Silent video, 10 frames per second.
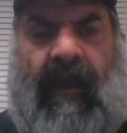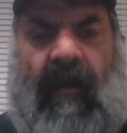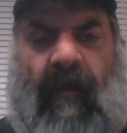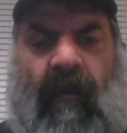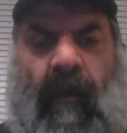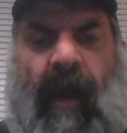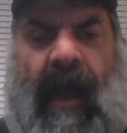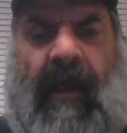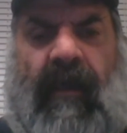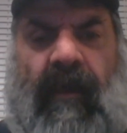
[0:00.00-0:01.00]
you know, will
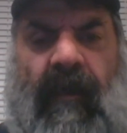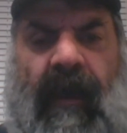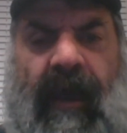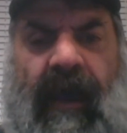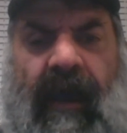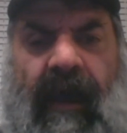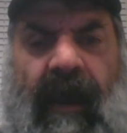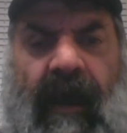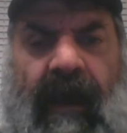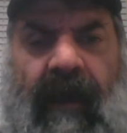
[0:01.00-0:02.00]
buy you a
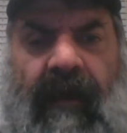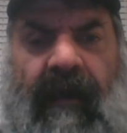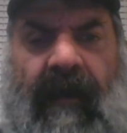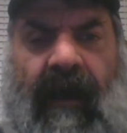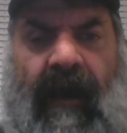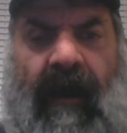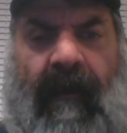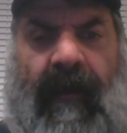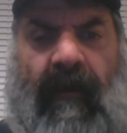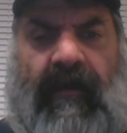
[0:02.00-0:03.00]
uh,
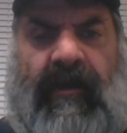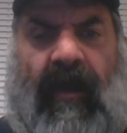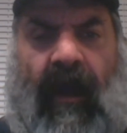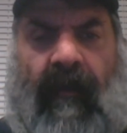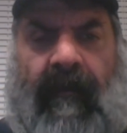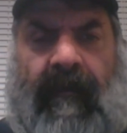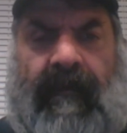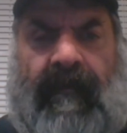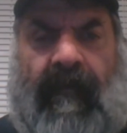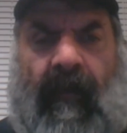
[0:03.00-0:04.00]
uh, what you call it?
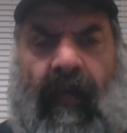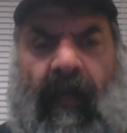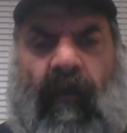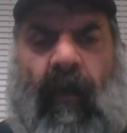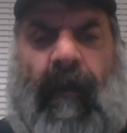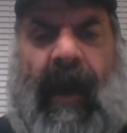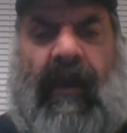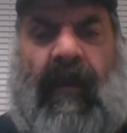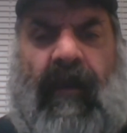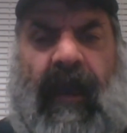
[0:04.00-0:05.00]
Will
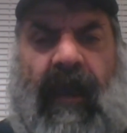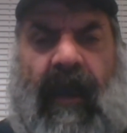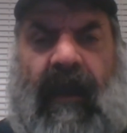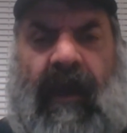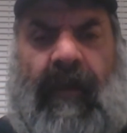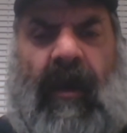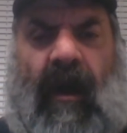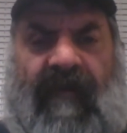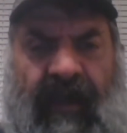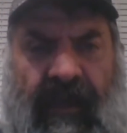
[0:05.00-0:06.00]
buy you a, uh, cup of
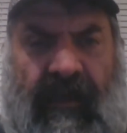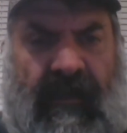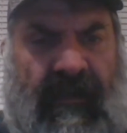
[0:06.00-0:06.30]
coffee.